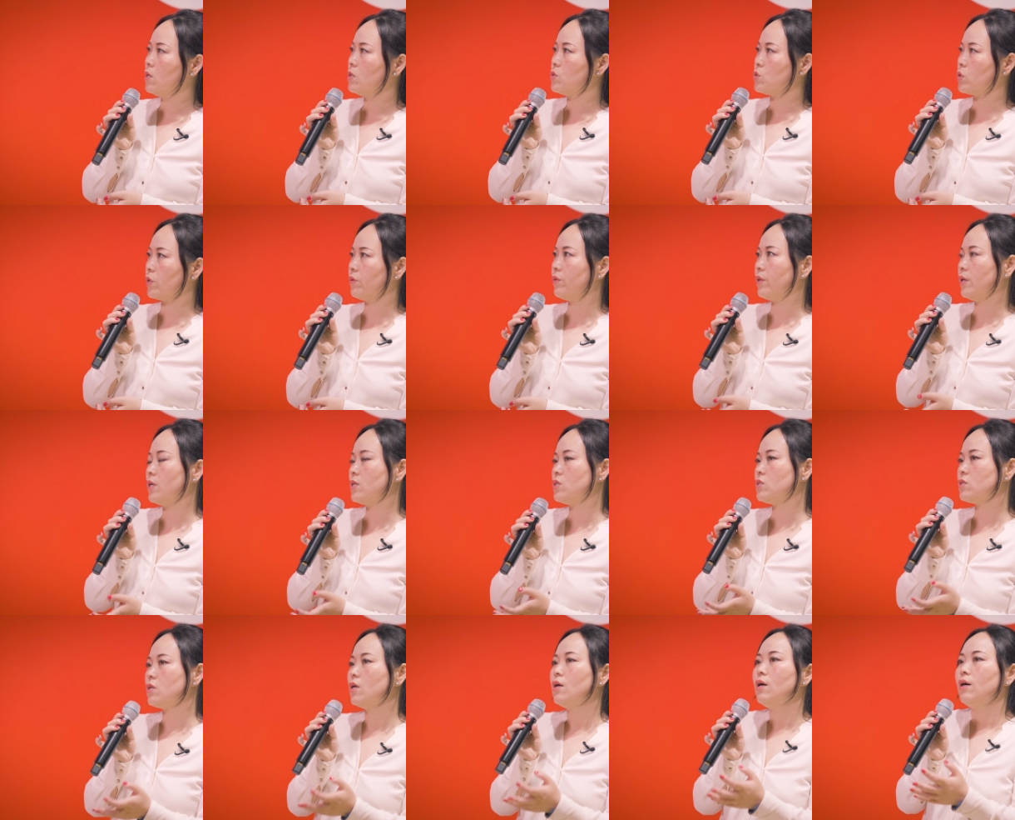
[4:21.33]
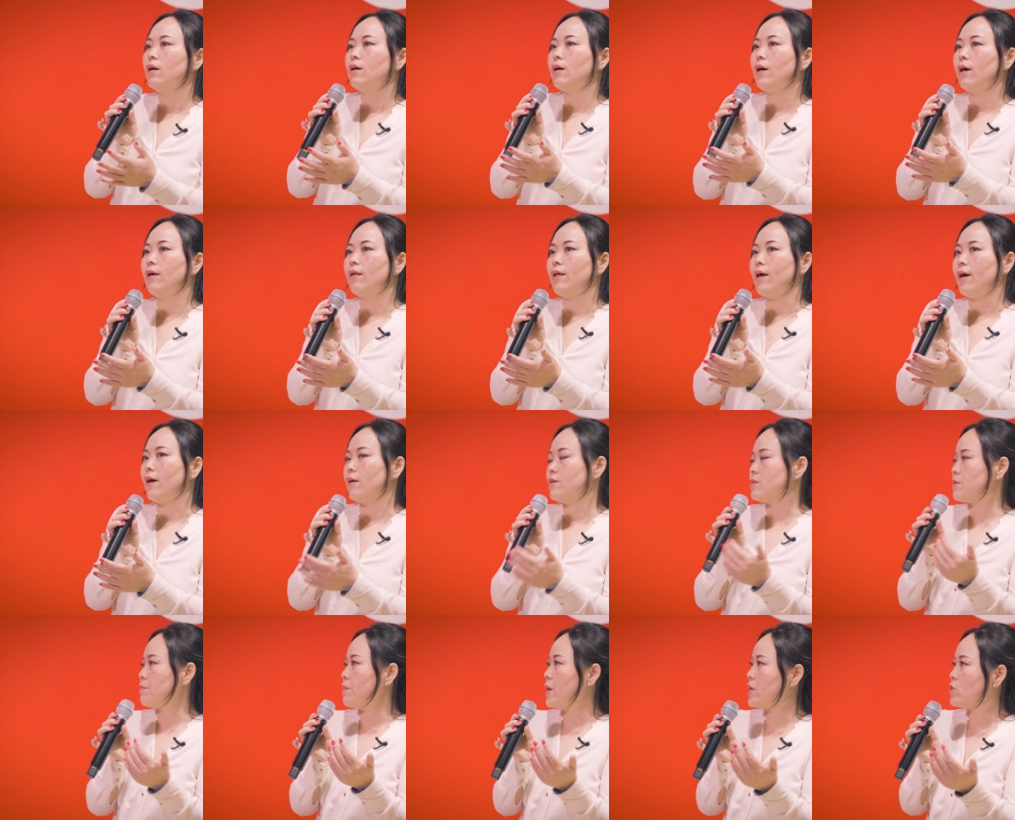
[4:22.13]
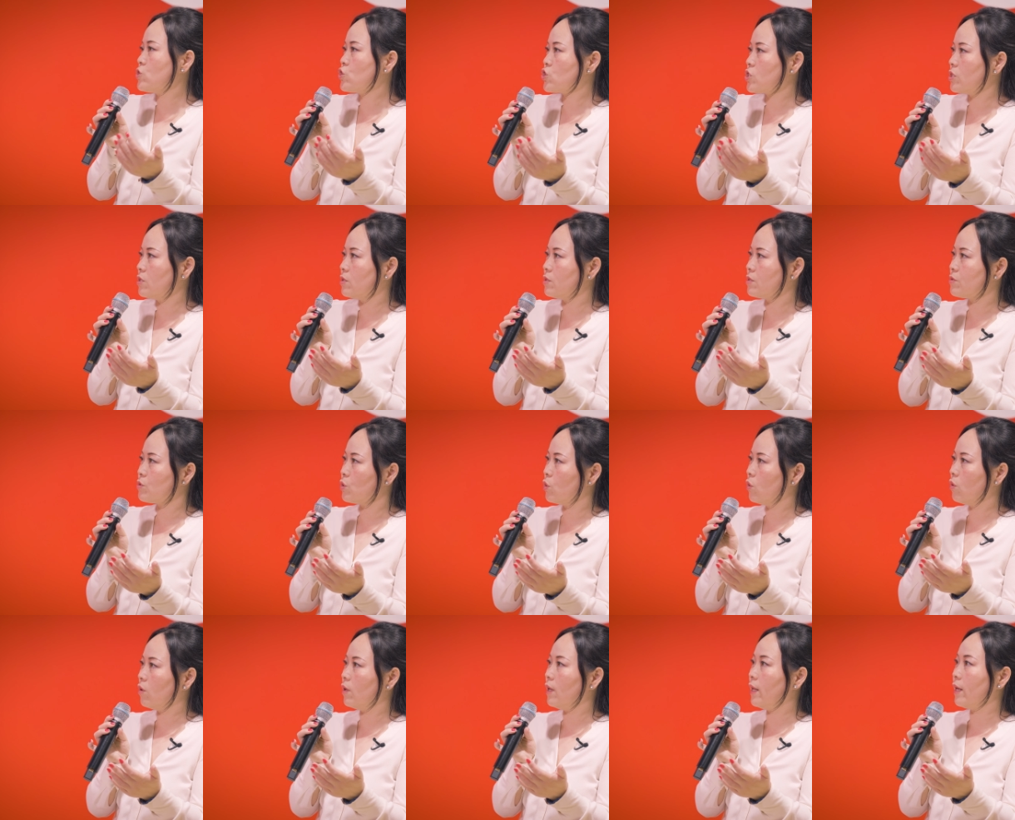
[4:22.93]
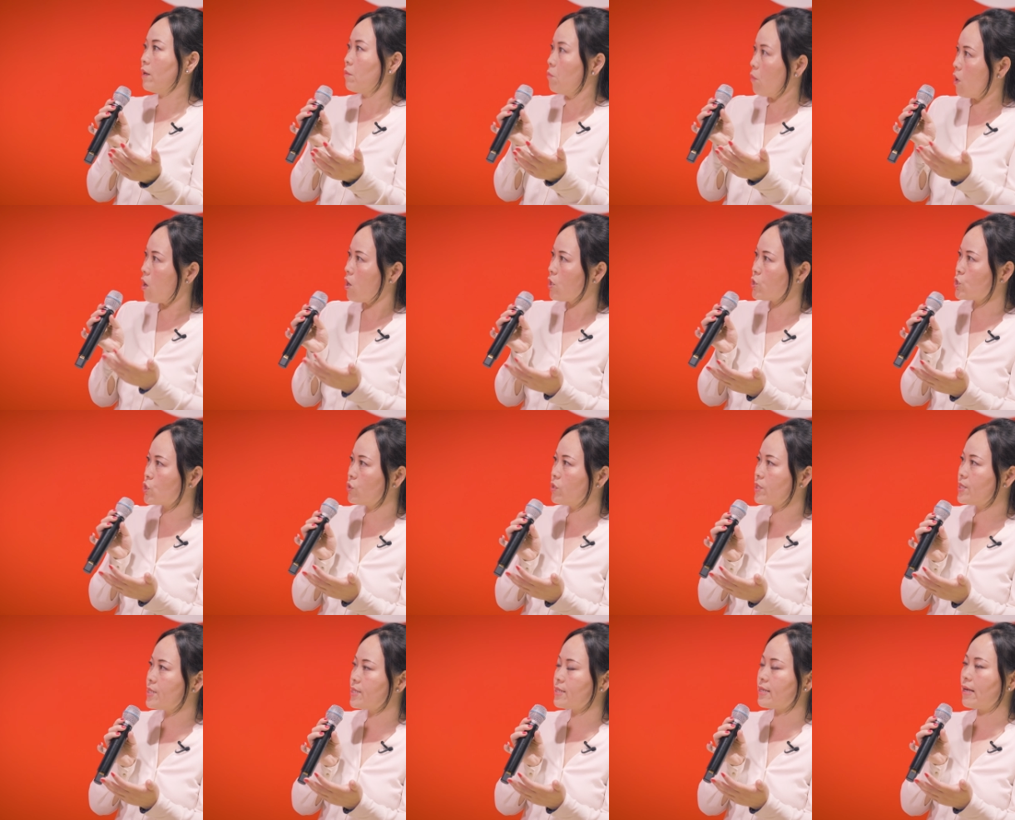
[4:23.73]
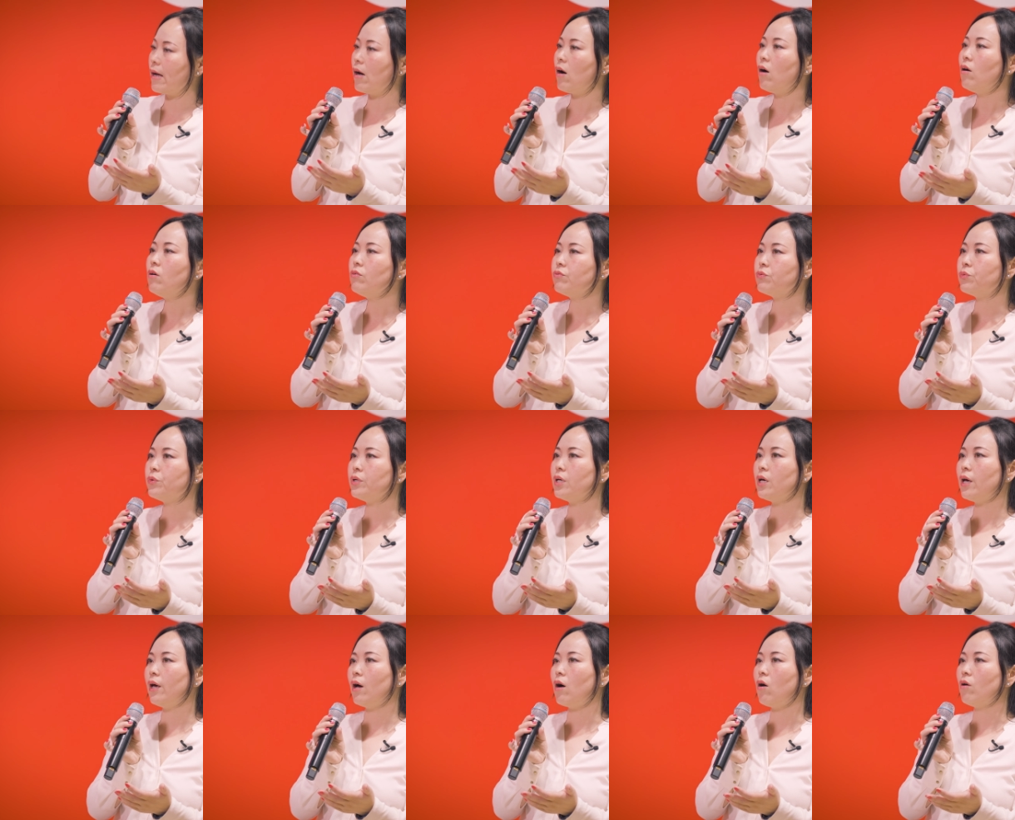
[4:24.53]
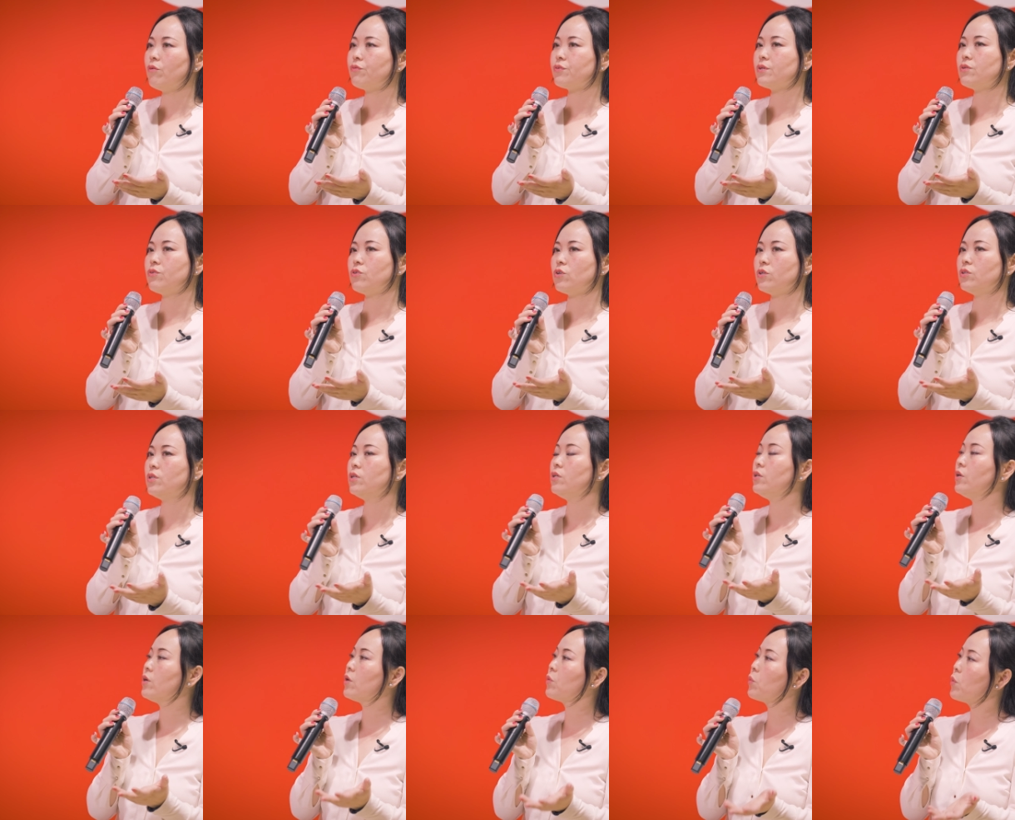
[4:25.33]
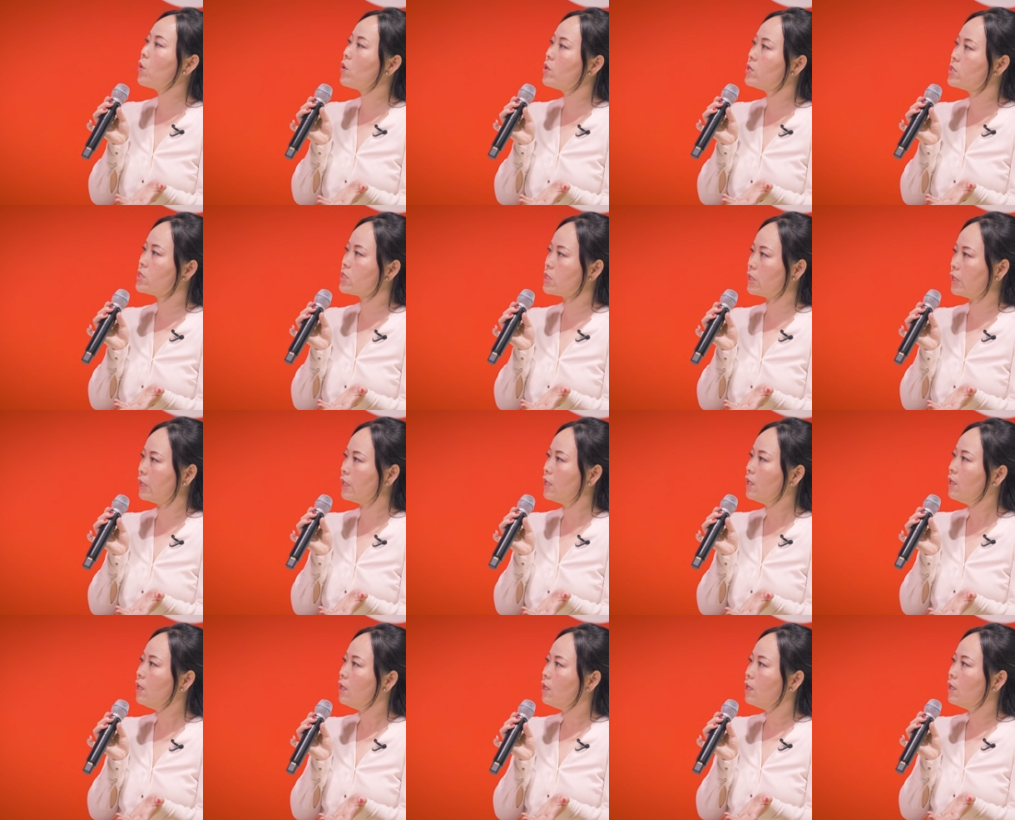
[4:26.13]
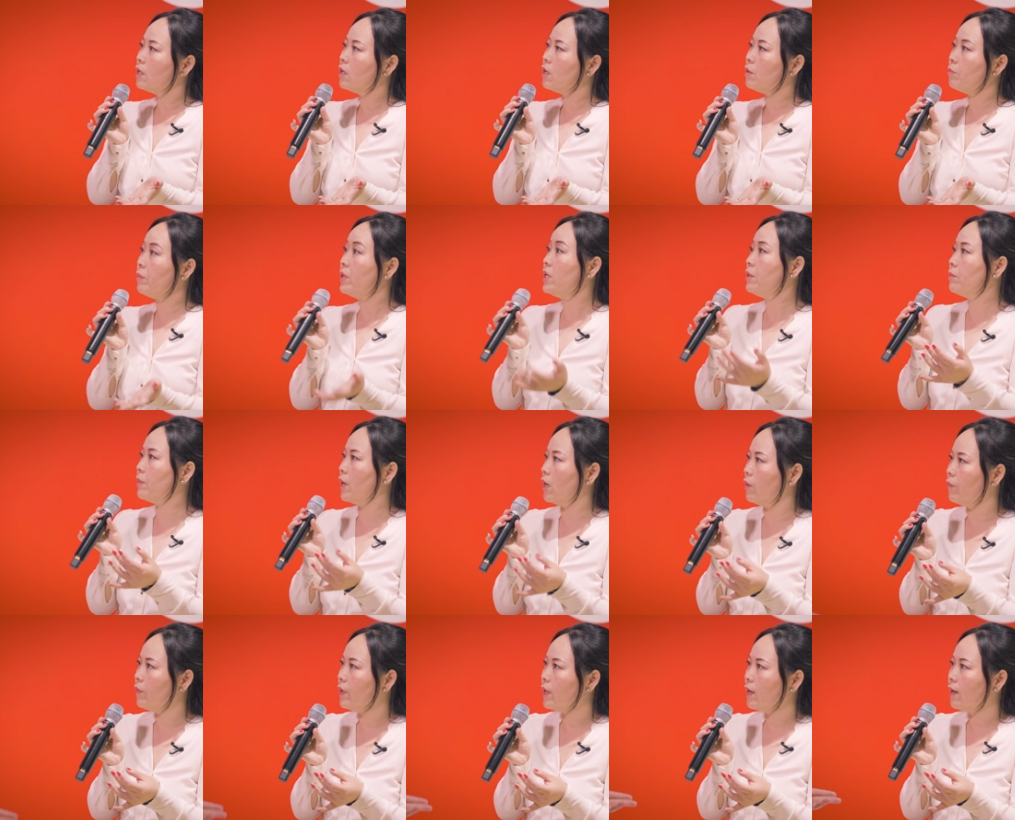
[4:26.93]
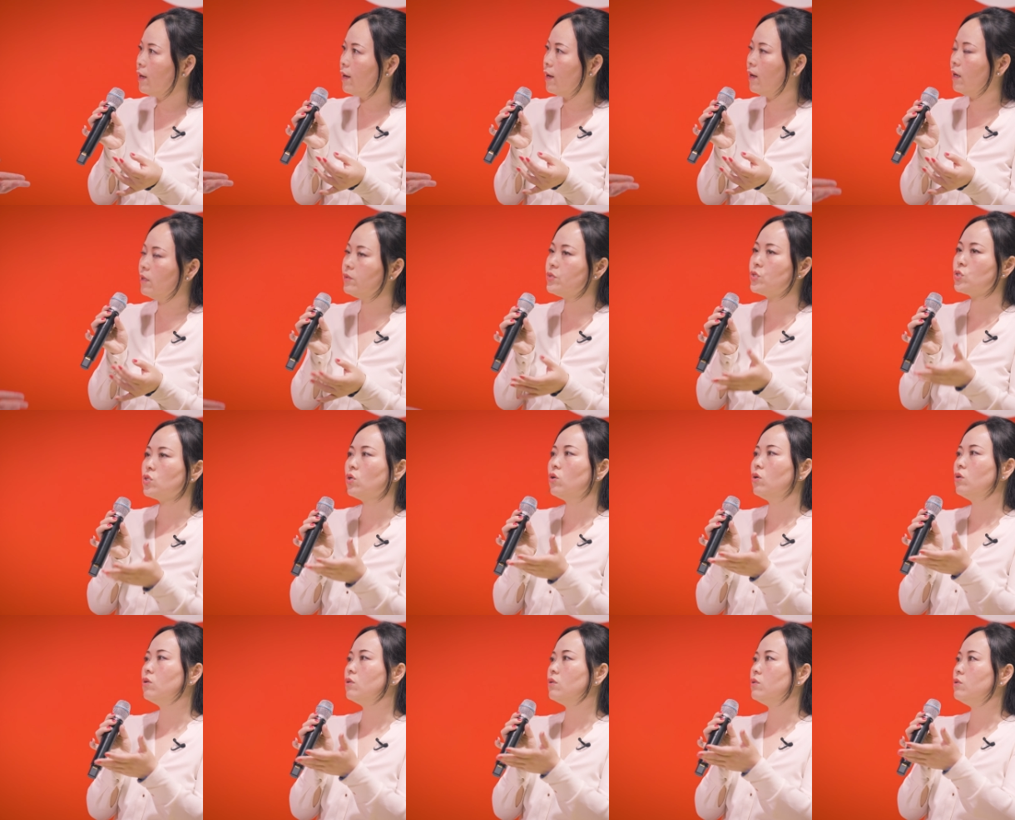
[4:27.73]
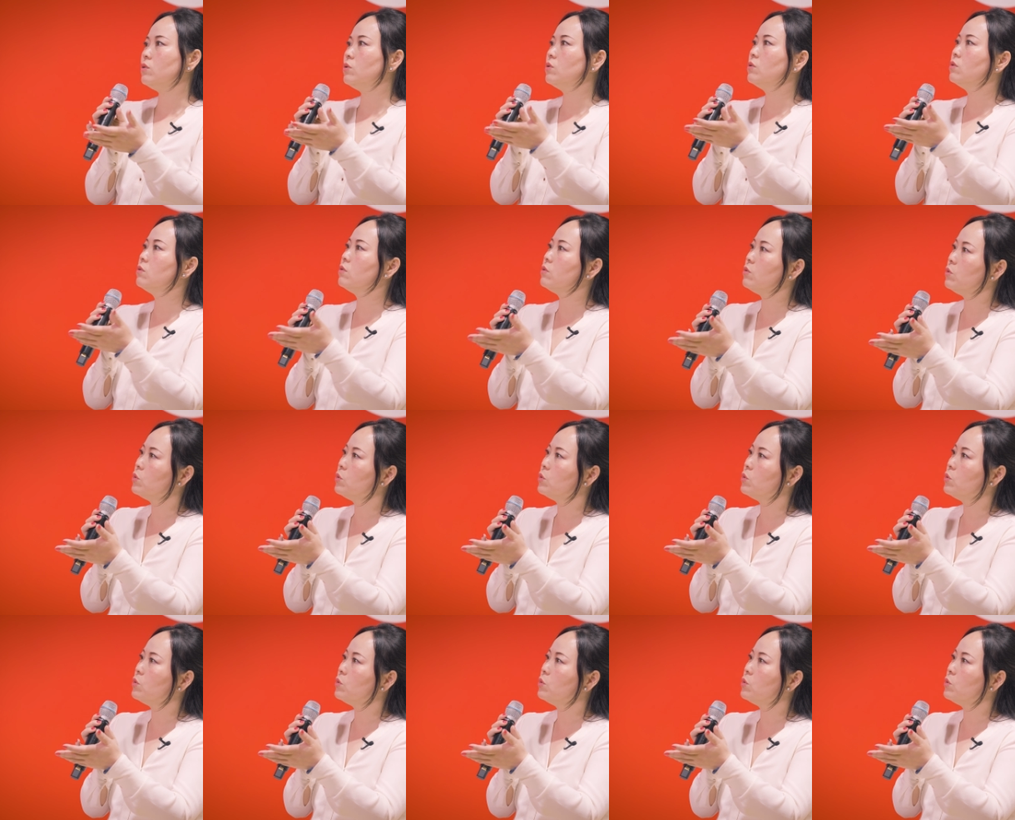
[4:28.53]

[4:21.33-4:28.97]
So I think it's as I mentioned. So like module itself, we can offer 30 year warranty minimum. Uh, so you